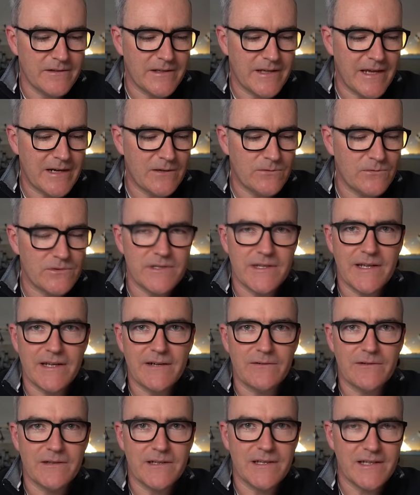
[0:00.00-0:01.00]
gouged
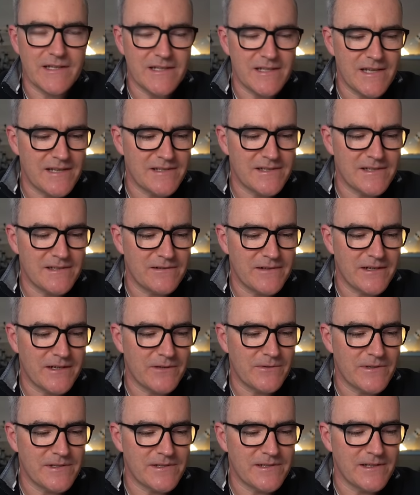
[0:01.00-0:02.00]
out the Hessalite
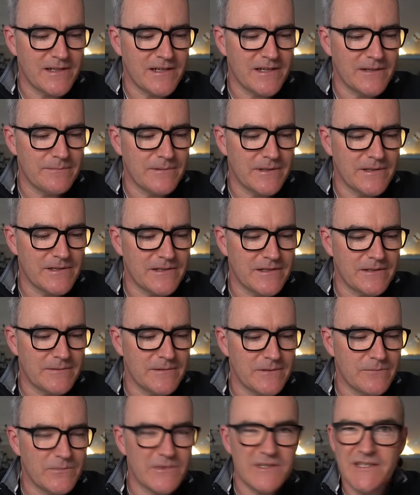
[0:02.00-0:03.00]
crystal a couple of
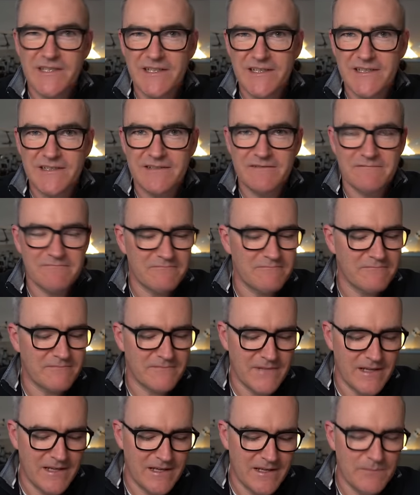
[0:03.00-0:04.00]
times, which does
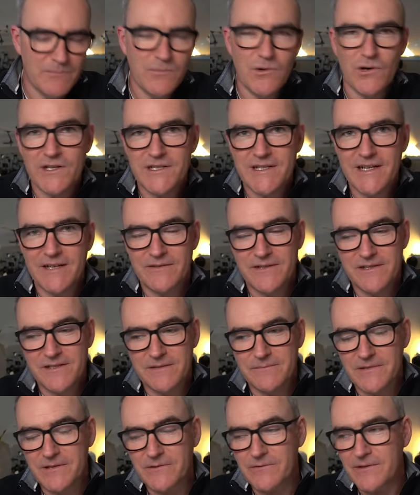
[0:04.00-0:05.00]
polish out to
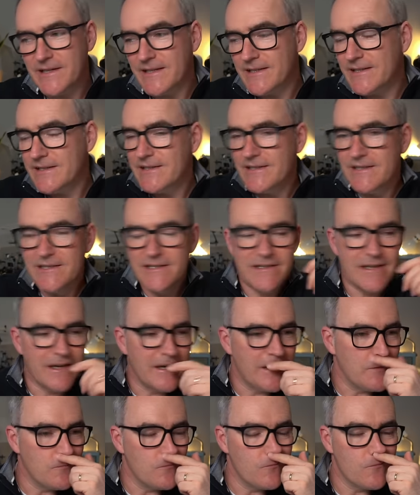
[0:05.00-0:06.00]
some degree,
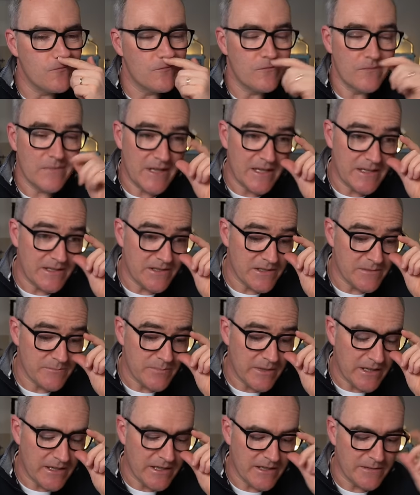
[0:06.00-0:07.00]
it just
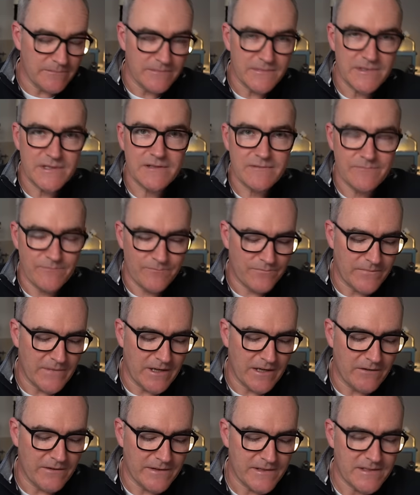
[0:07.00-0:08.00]
becomes
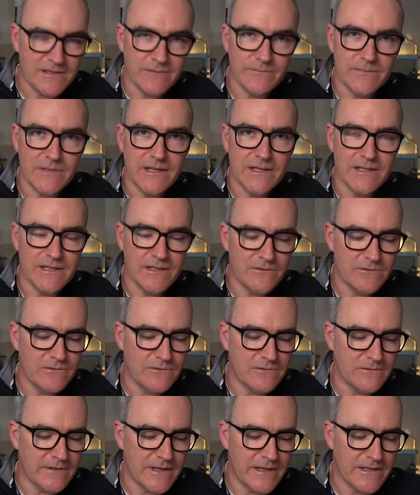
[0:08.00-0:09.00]
an item in your